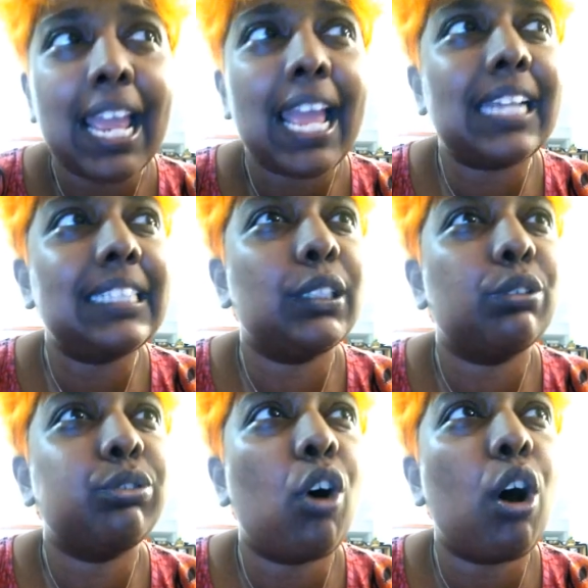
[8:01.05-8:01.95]
as a
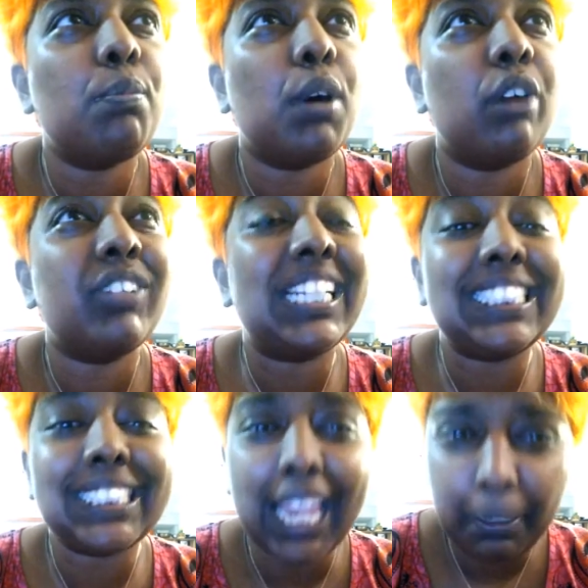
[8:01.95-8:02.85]
form of
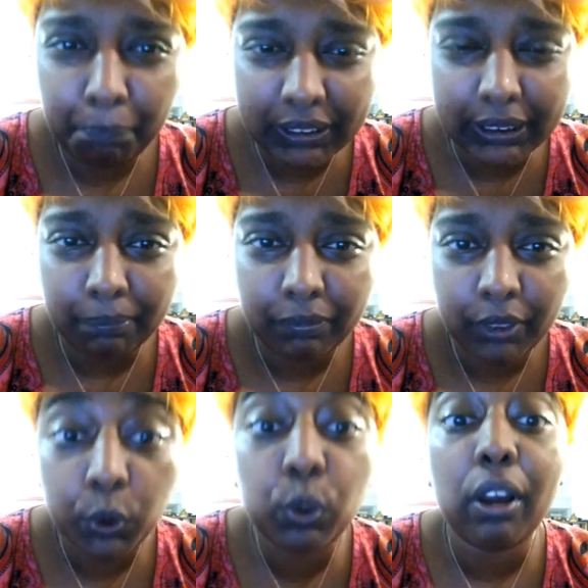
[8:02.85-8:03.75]
escapism
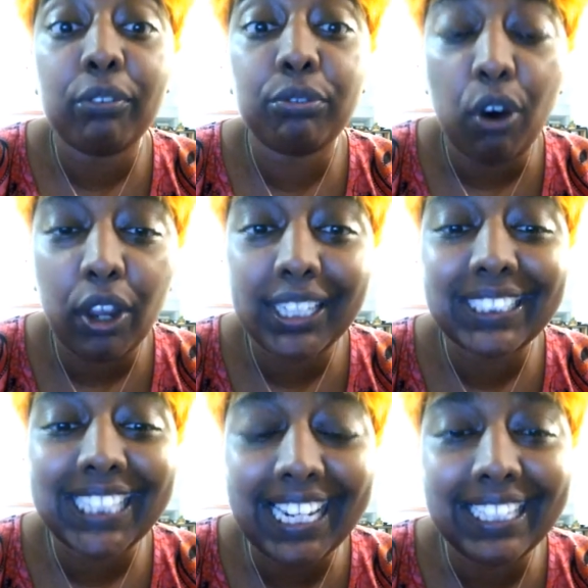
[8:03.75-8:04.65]
to
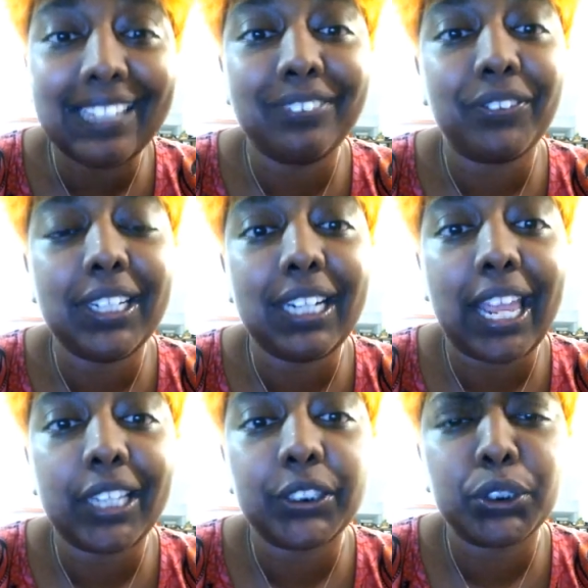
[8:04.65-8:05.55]
avoid taking real
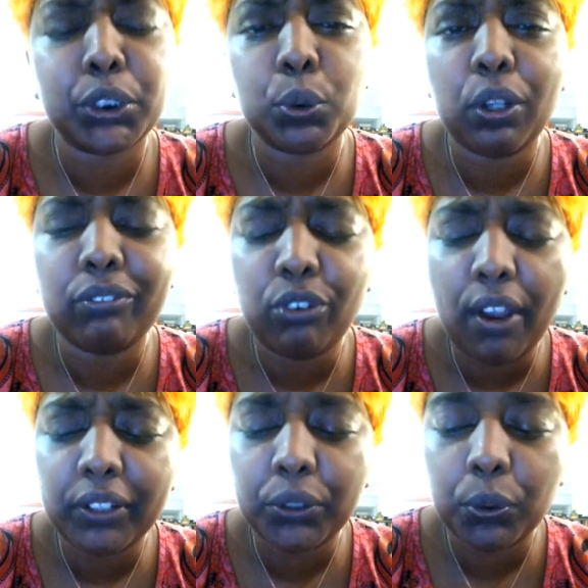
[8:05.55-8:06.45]
actions, to
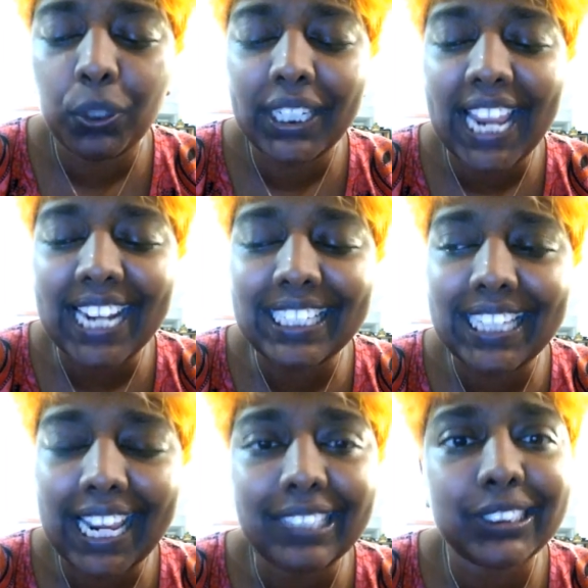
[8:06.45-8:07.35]
avoid truly
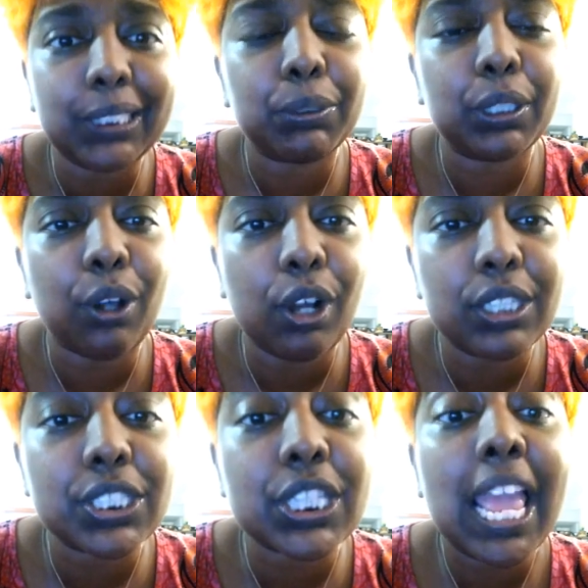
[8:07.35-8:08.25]
engaging with the
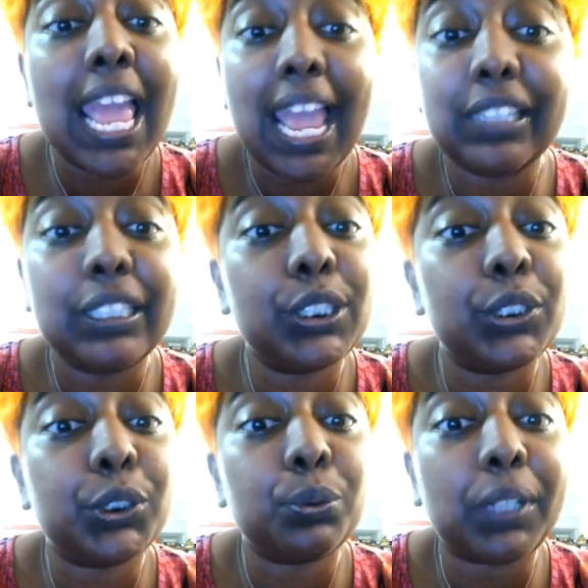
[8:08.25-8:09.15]
causes and the
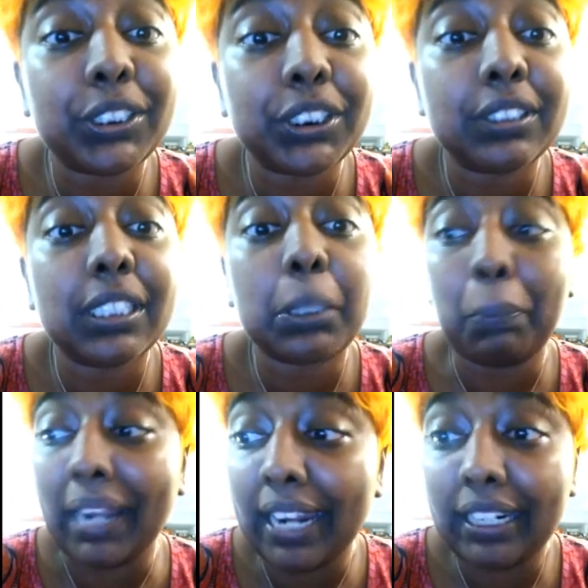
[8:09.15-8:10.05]
situation that the
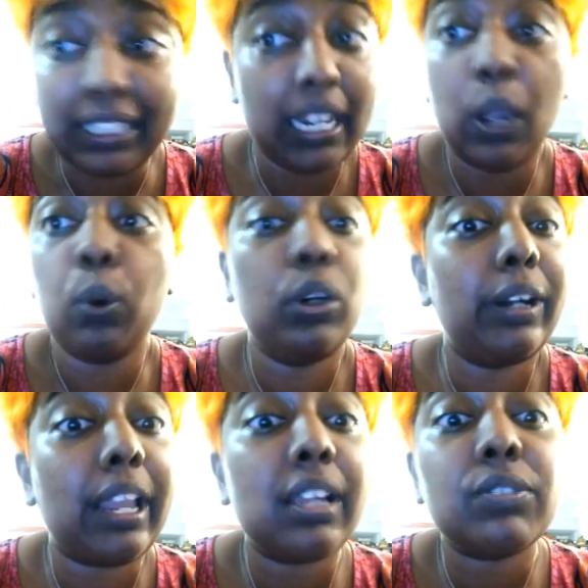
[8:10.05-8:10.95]
planet and our own
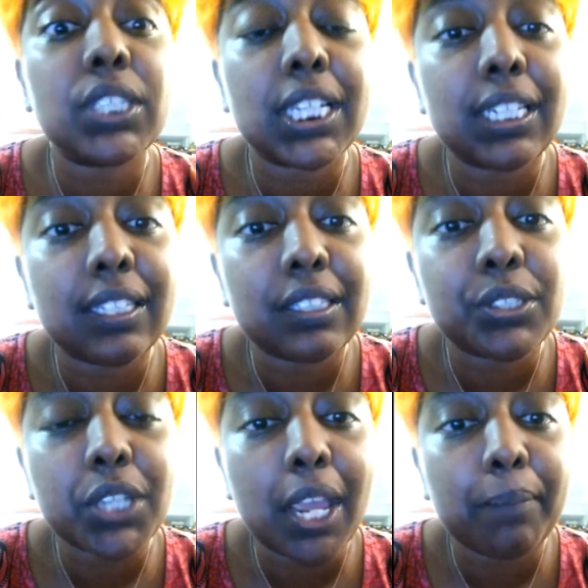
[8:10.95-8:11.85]
lives are in at this
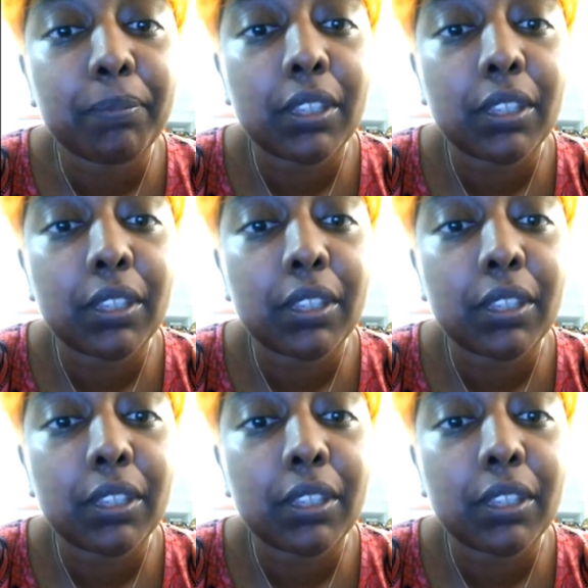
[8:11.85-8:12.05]
time.